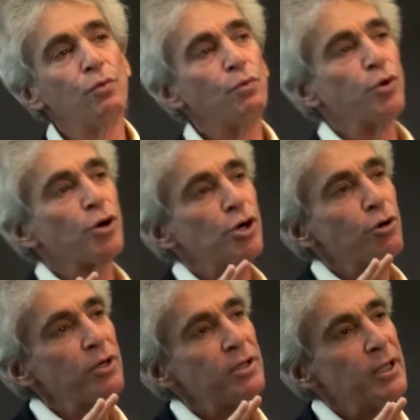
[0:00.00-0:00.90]
we're
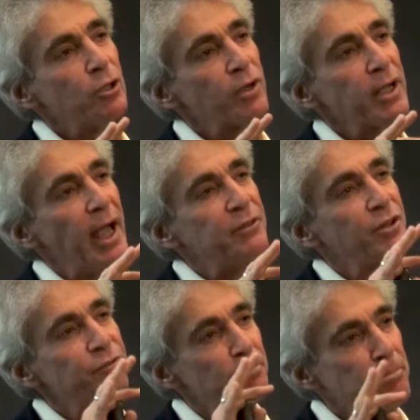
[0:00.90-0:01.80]
currently looking at
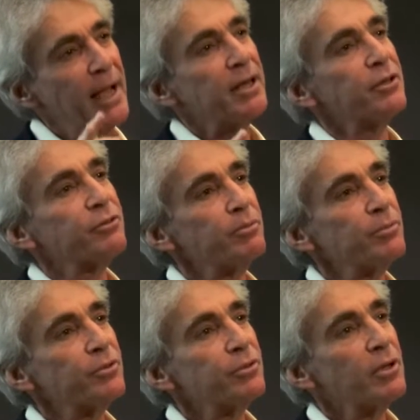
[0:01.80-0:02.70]
different
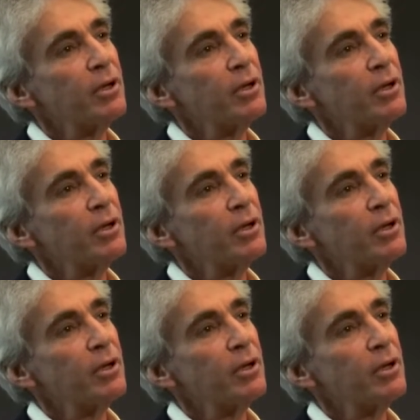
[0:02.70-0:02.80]
mechanisms